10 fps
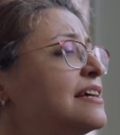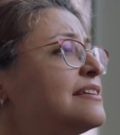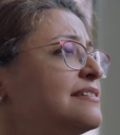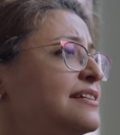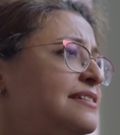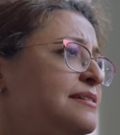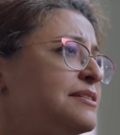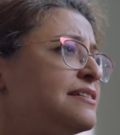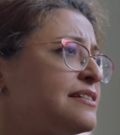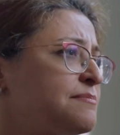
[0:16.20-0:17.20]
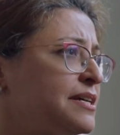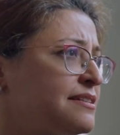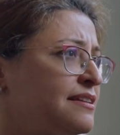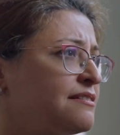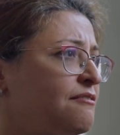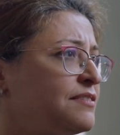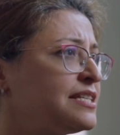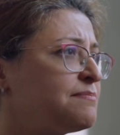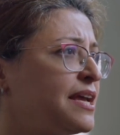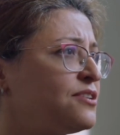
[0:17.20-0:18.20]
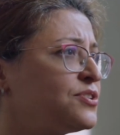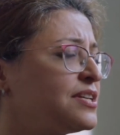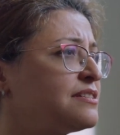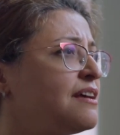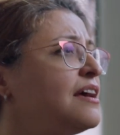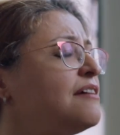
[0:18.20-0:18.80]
66% of these patients